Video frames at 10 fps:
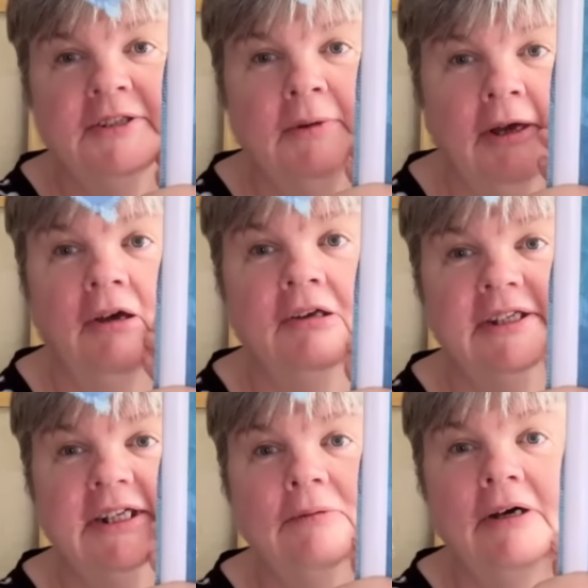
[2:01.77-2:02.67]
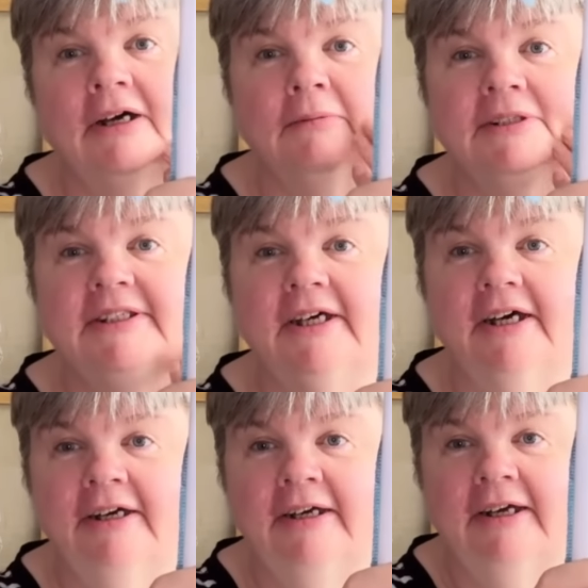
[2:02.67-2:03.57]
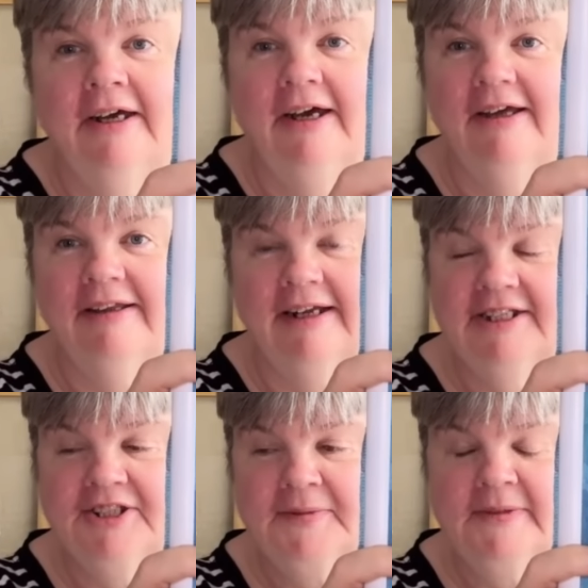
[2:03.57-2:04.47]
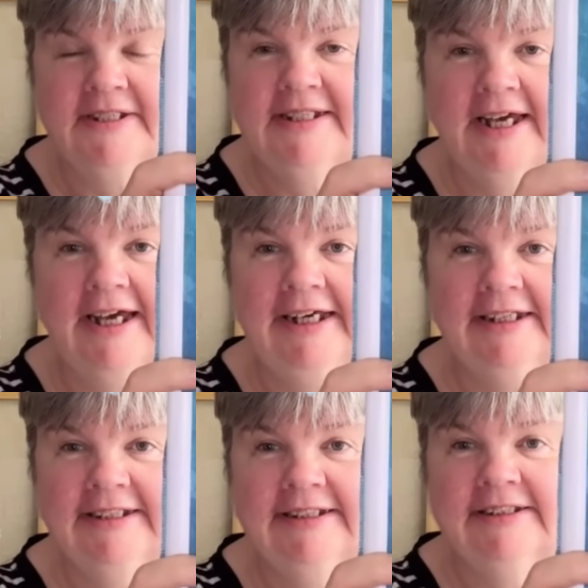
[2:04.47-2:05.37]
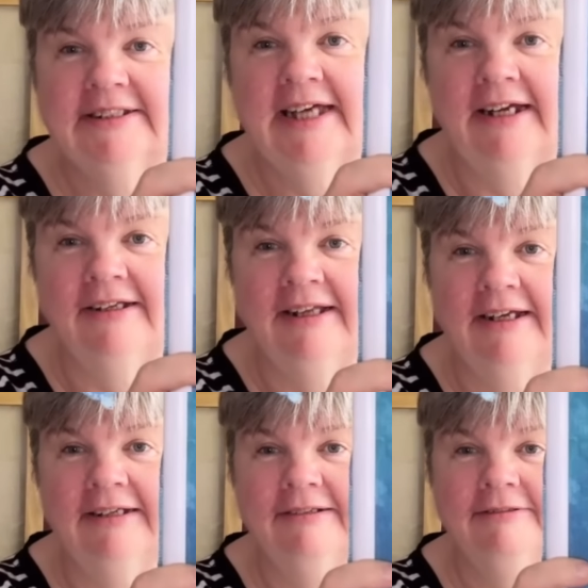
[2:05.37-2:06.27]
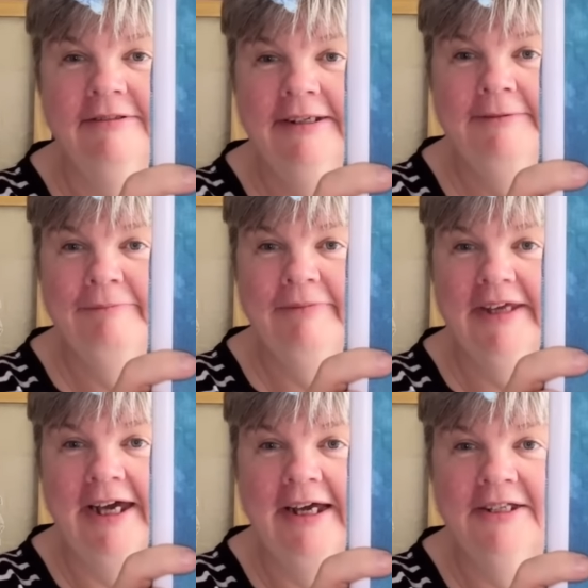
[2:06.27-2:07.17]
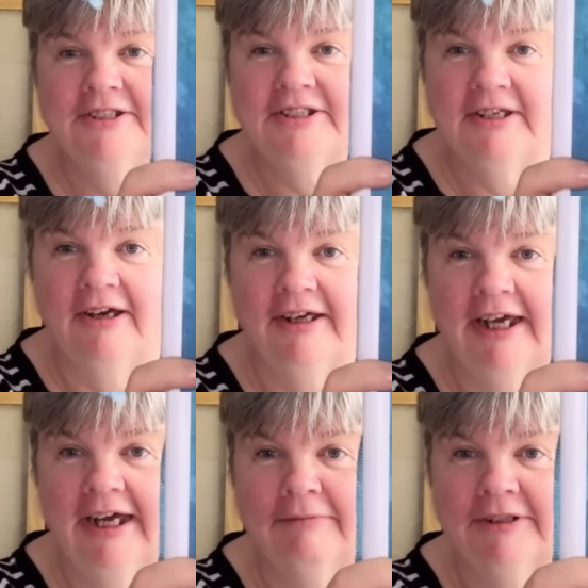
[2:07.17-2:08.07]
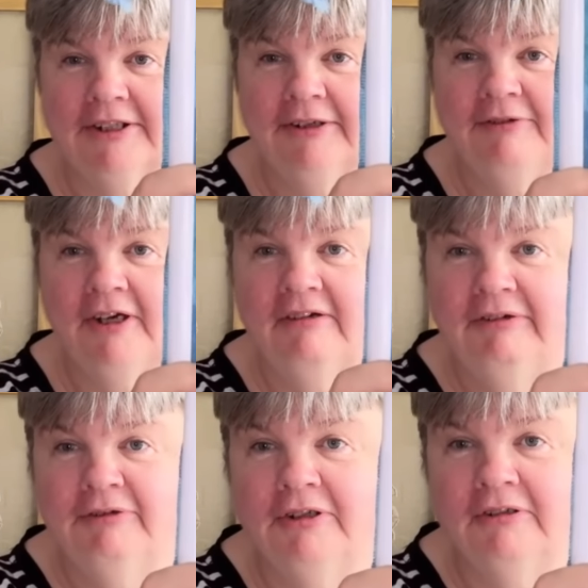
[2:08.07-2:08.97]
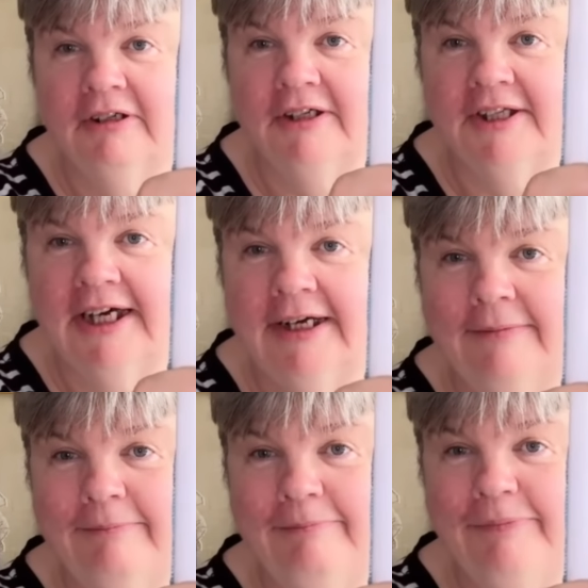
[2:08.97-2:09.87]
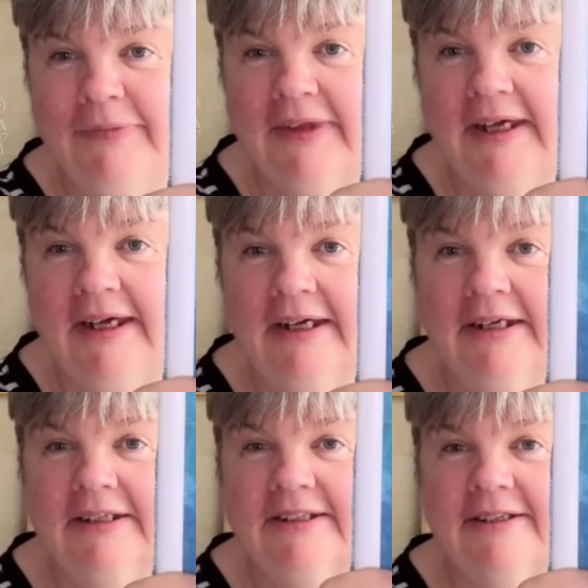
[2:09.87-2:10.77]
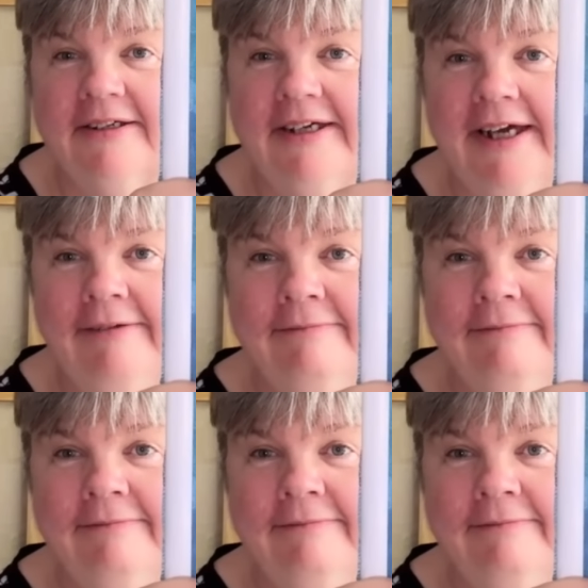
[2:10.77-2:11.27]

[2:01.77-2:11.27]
so I ordered it while I was there, and then it's just been sat here since then. And then yeah, I just thought, yeah, I'm going to do Fairy Flora on that. So yeah,